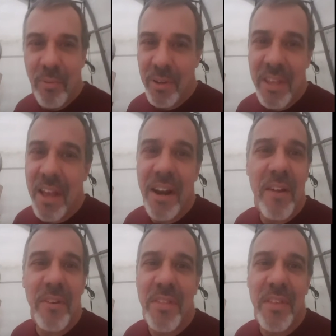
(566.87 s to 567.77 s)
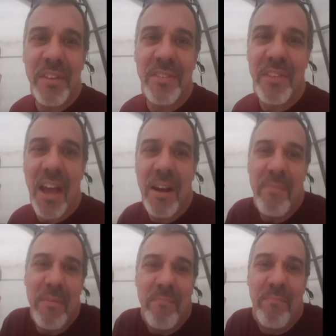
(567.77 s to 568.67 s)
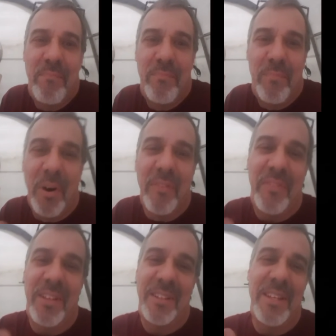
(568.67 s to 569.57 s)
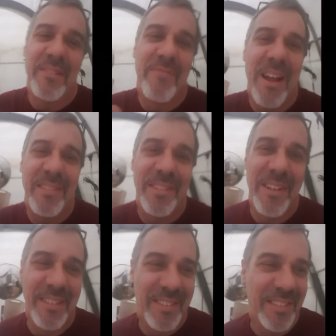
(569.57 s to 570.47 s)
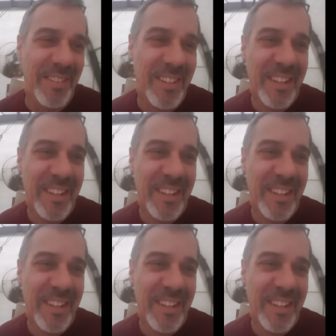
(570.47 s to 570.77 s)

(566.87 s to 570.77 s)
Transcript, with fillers: but yet everything's got to be perfectly in resonance.